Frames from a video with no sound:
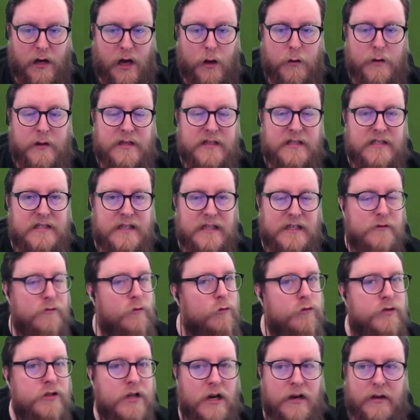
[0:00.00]
but only 6
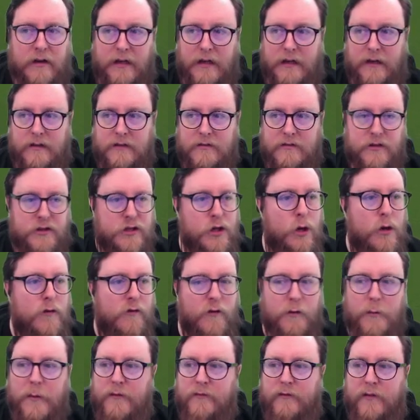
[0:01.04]
were on target. So 2 of
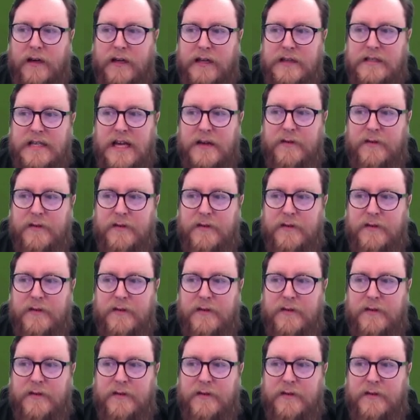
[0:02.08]
them, he fucking